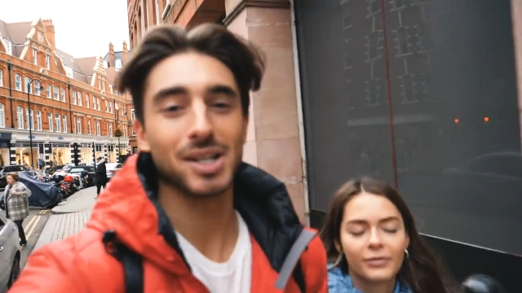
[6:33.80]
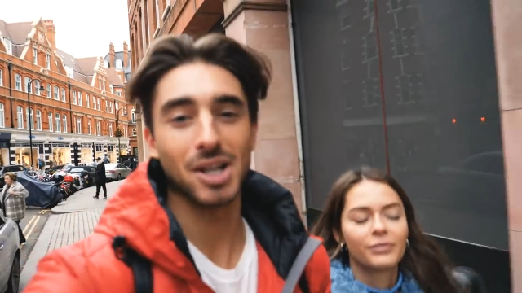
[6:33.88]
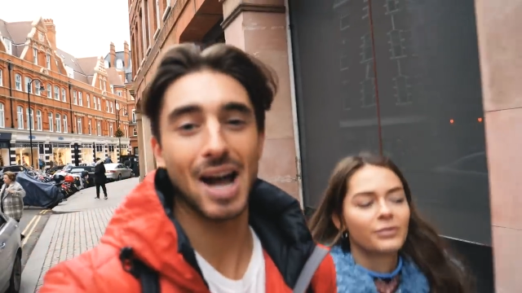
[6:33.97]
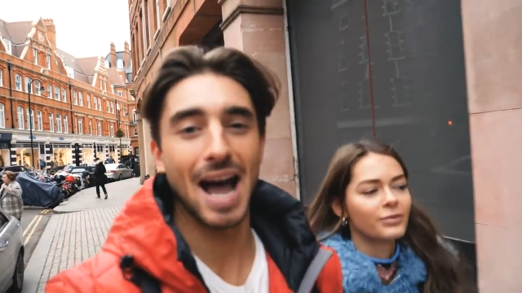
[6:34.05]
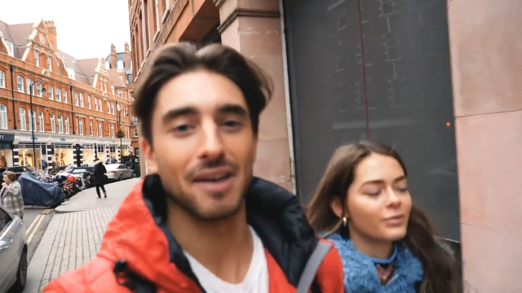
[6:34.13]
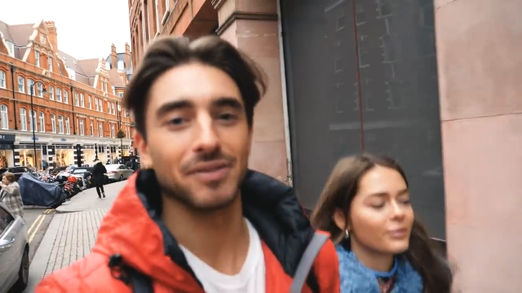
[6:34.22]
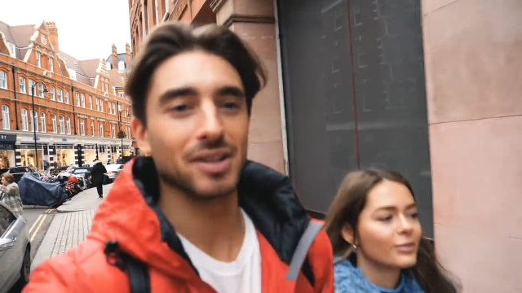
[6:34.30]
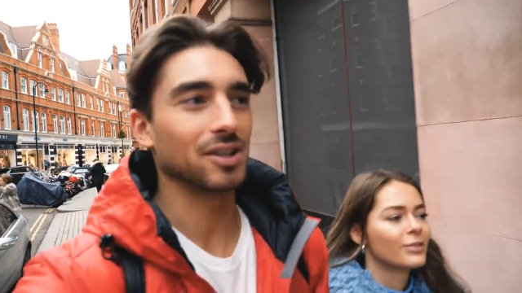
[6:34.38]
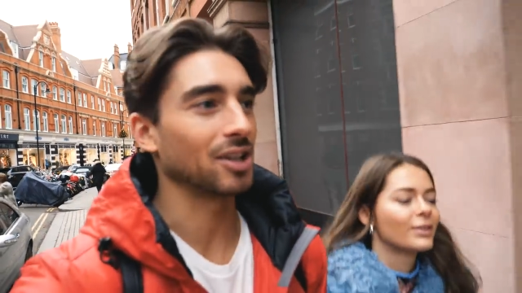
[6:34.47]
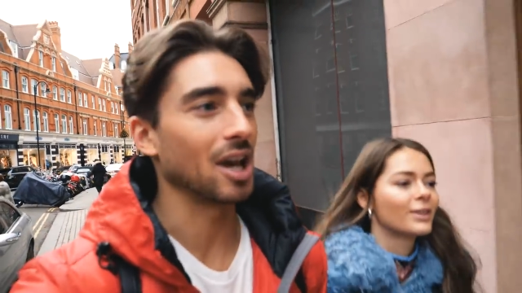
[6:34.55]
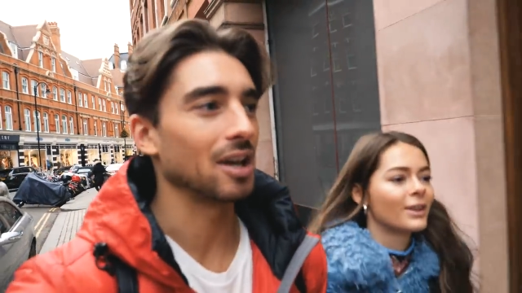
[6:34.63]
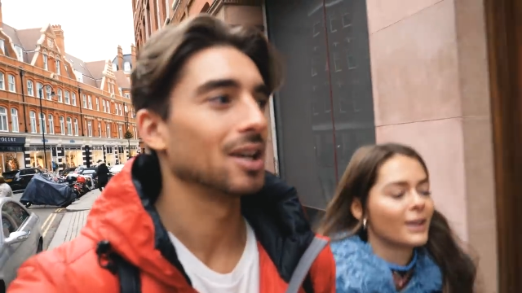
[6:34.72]
Speaker 1: whereas I
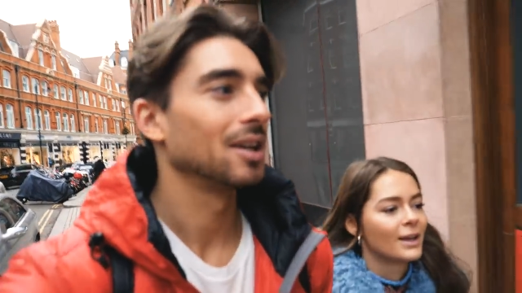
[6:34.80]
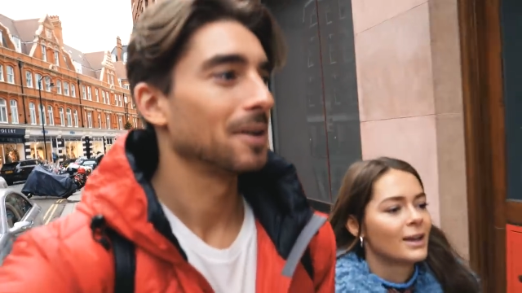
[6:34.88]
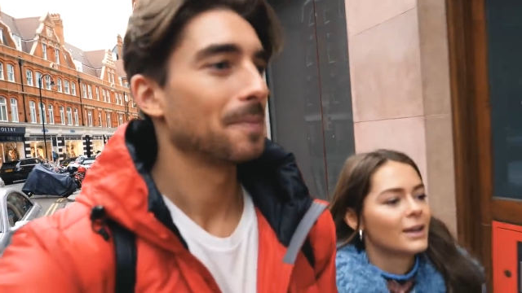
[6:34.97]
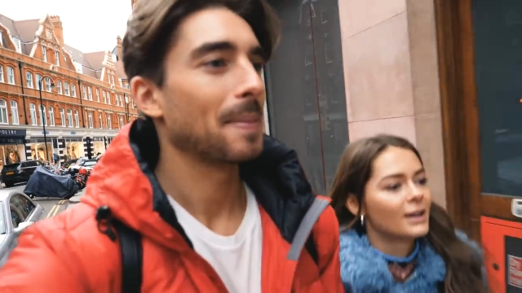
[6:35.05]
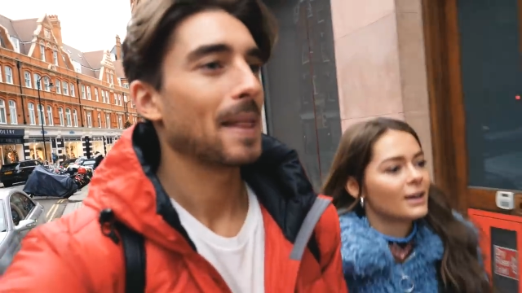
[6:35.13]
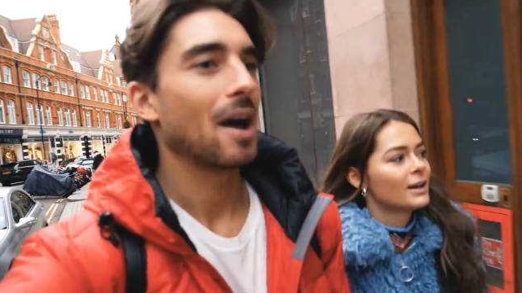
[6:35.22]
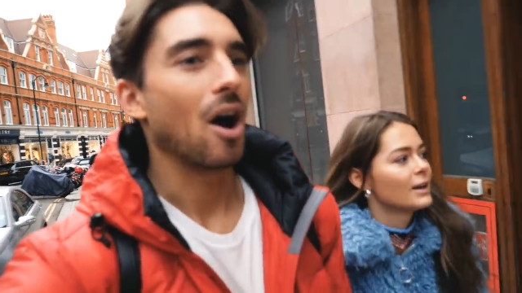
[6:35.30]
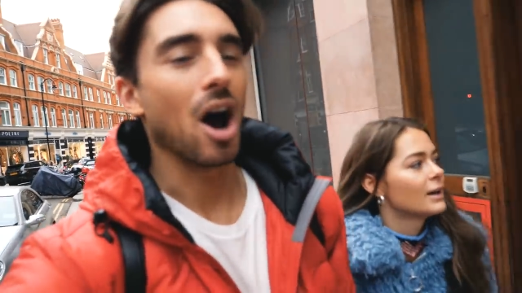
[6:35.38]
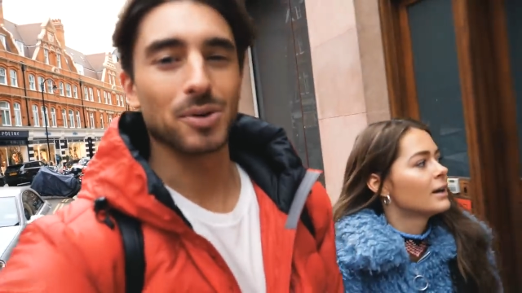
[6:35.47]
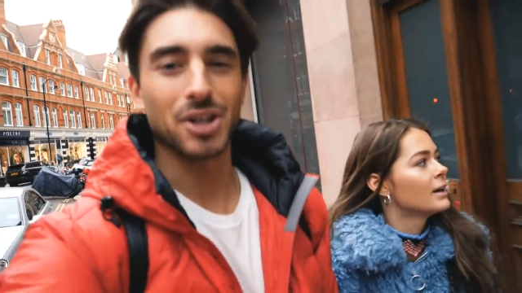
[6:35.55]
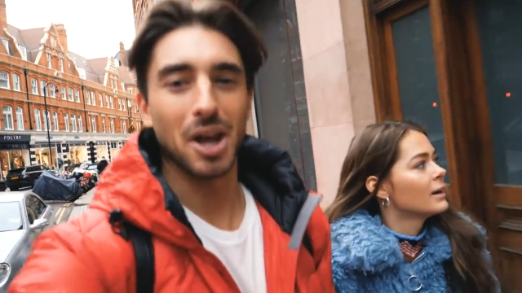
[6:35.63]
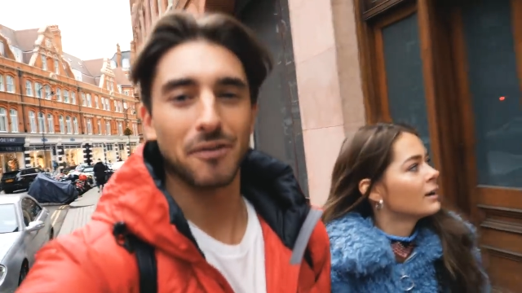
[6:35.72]
haven't. So
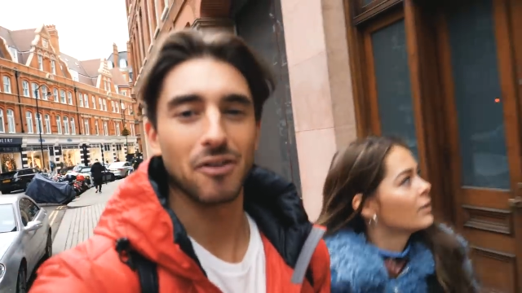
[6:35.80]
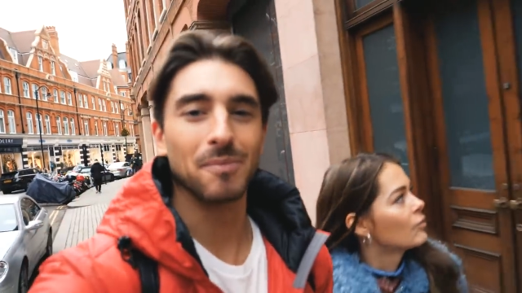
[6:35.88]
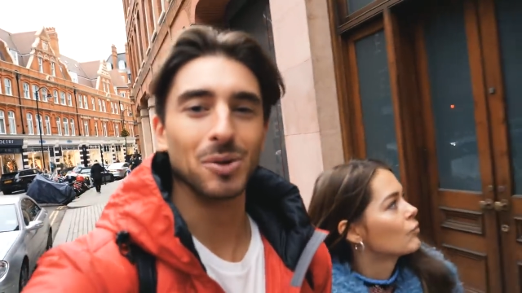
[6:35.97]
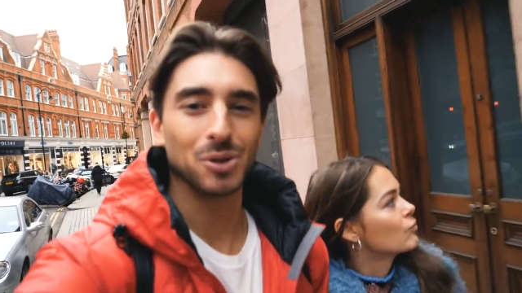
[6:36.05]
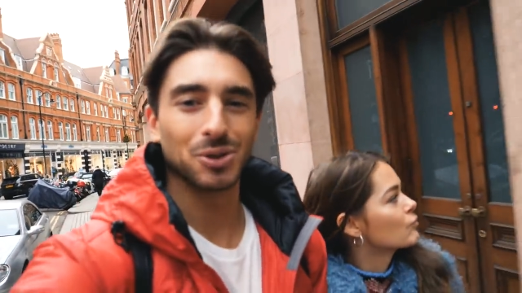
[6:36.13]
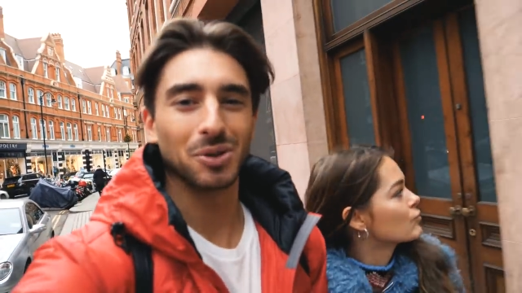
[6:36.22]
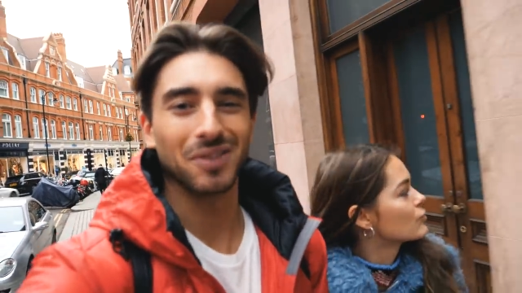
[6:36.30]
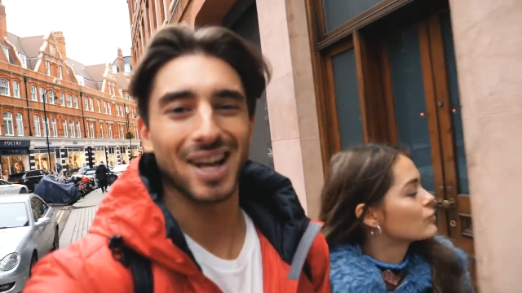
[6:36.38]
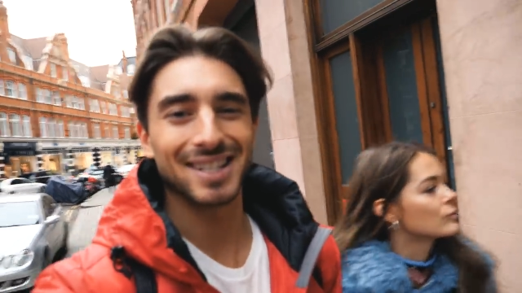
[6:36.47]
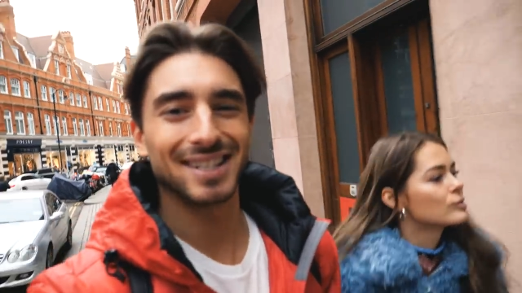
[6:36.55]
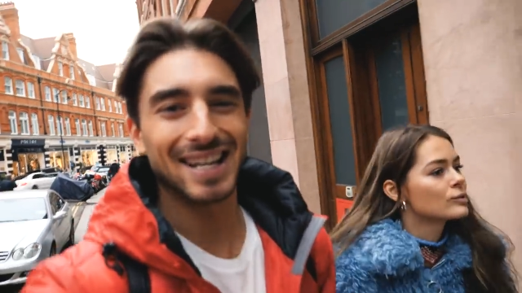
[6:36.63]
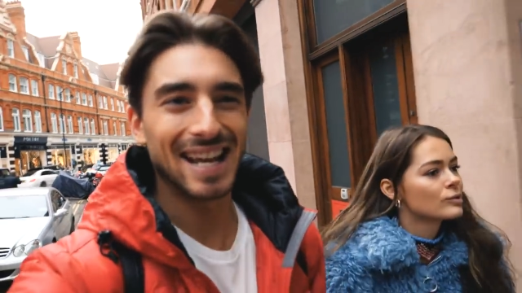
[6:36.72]
I was going for a more sort of
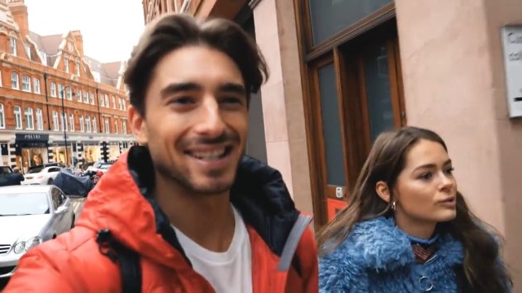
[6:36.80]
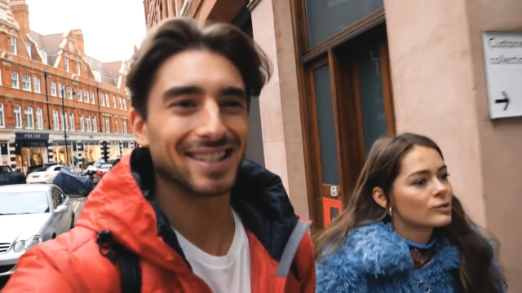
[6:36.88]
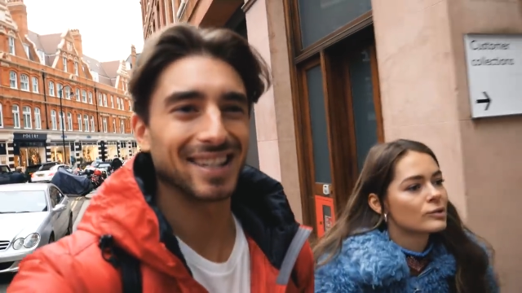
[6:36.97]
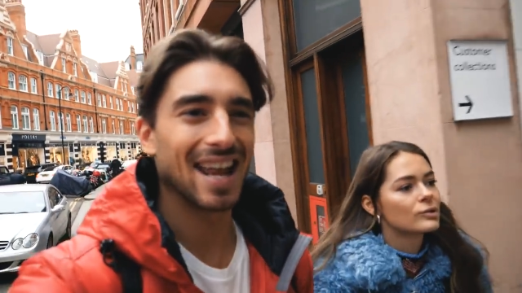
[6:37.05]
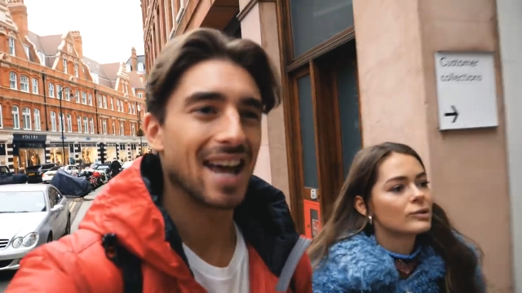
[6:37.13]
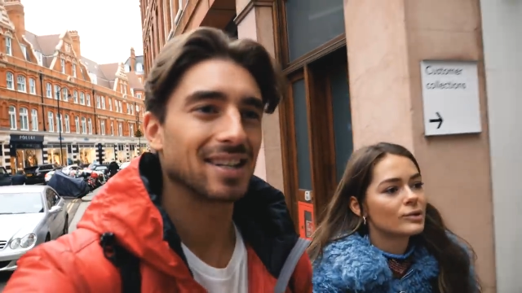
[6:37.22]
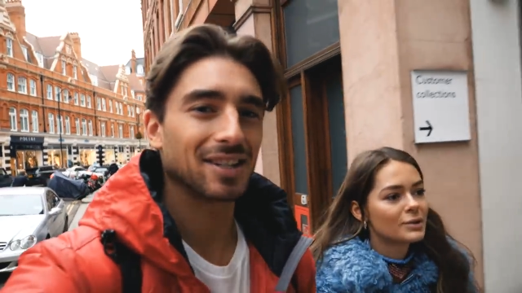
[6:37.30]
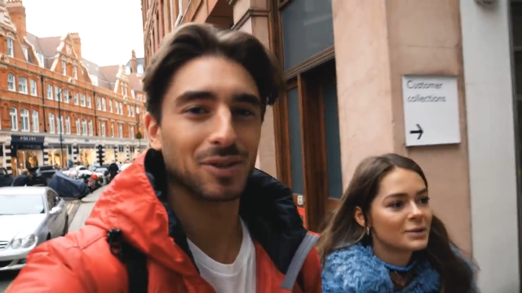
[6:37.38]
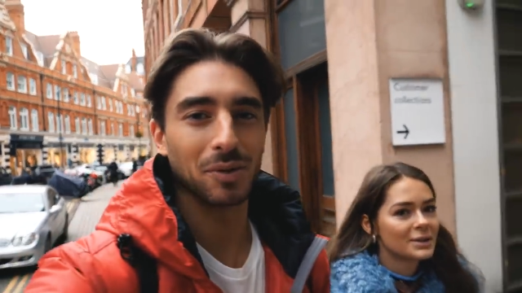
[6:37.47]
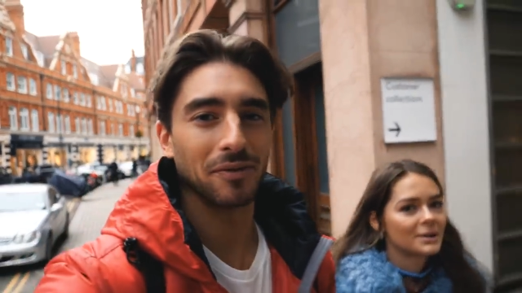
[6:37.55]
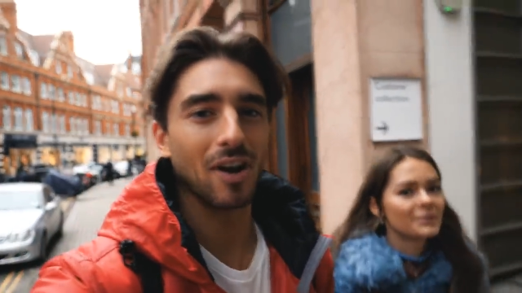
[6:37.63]
like tinsel-esque sort